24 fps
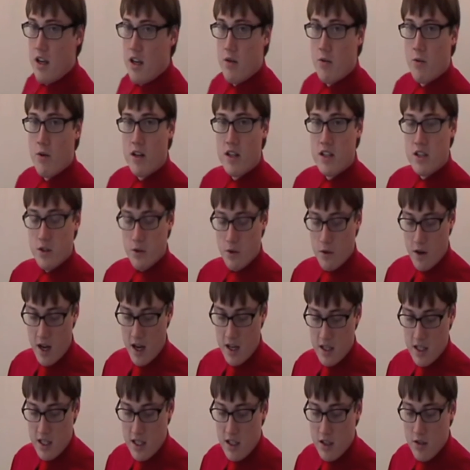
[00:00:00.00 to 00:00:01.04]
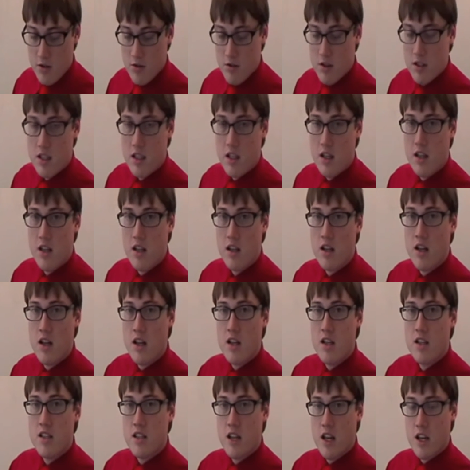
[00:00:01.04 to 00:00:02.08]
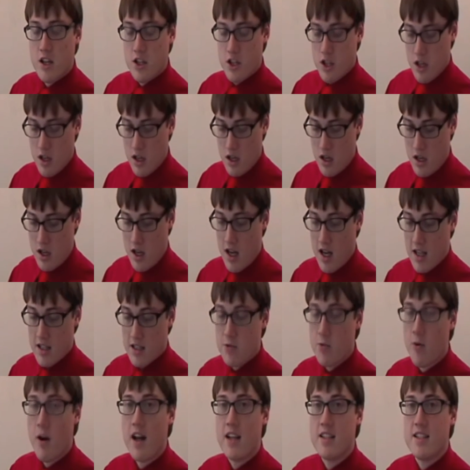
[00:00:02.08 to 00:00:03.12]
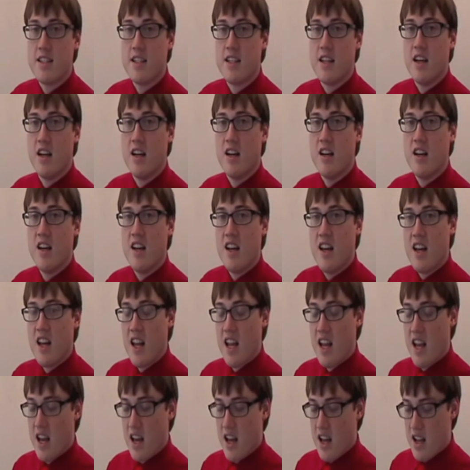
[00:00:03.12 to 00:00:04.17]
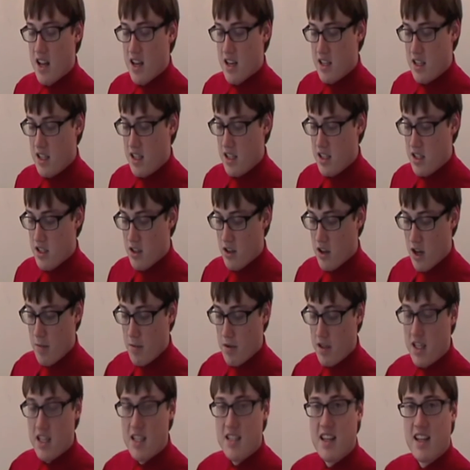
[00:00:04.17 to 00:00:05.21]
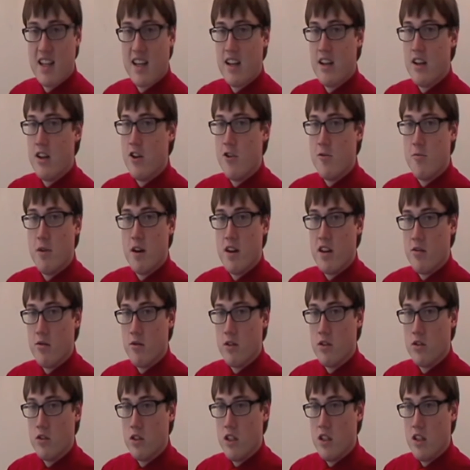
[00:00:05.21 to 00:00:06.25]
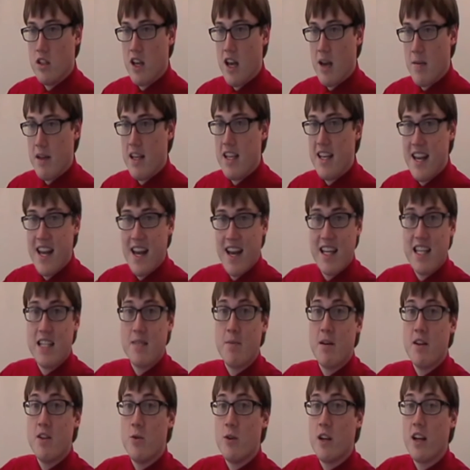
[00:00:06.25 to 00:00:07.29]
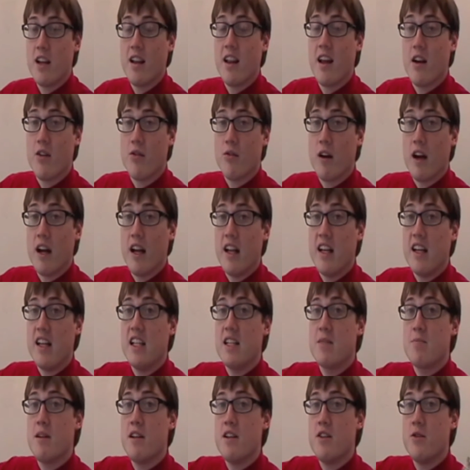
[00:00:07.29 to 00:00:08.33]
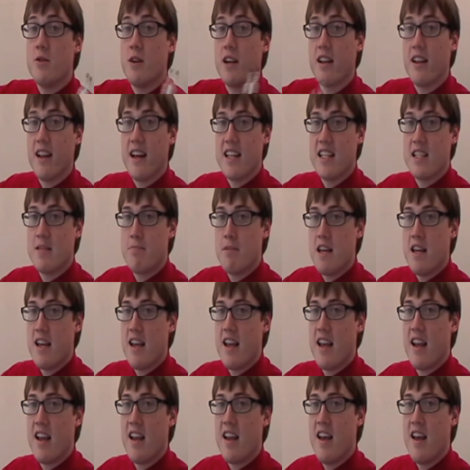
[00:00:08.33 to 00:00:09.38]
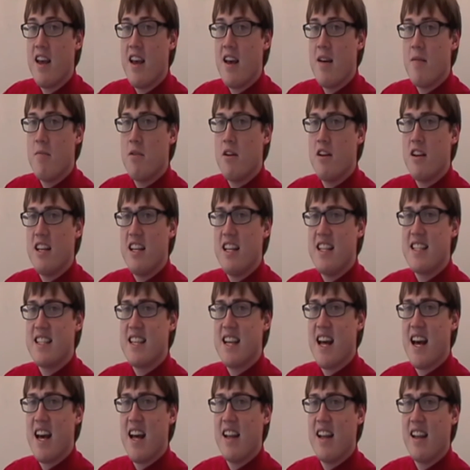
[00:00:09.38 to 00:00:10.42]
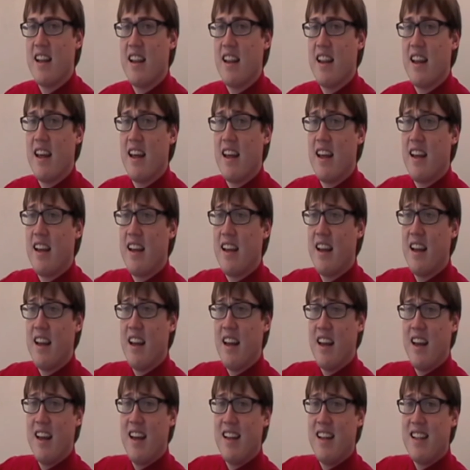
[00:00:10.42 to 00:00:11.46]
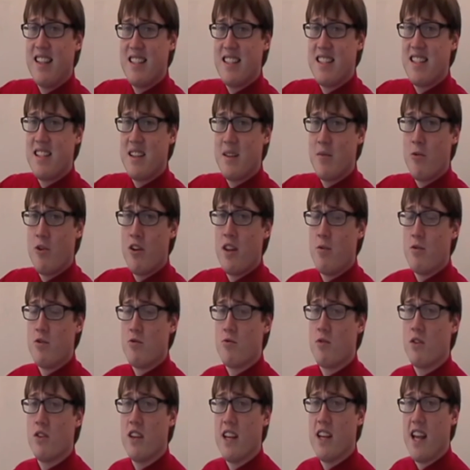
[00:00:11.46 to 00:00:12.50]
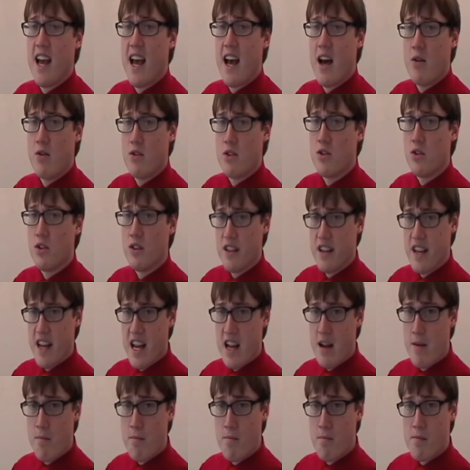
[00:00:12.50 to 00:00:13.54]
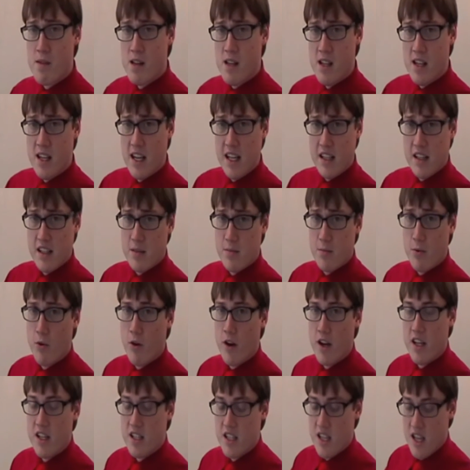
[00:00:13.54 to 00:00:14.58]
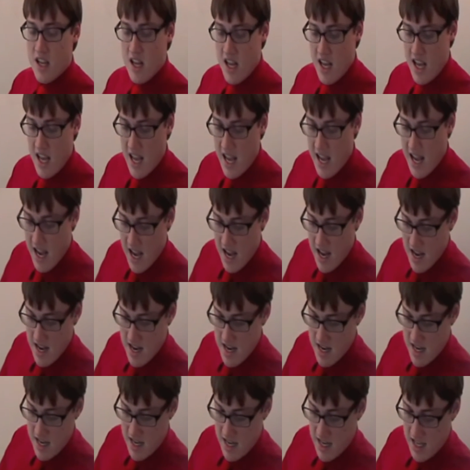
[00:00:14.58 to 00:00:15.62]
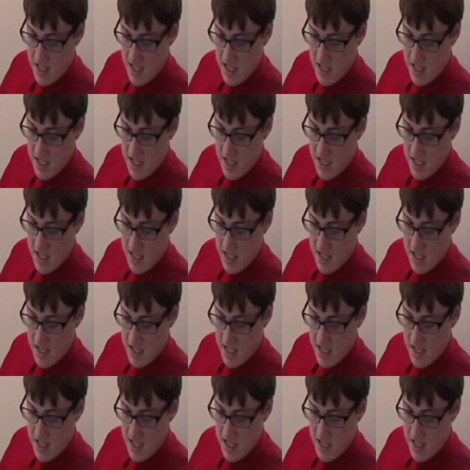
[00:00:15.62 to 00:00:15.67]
went to a TUC session at Swansea, and he stood up, and he's like a nobody, really. I mean, yeah, he's been doing a lot of writing, he's been doing a lot of speaking, but he's not like someone that was really a household name at this point. And he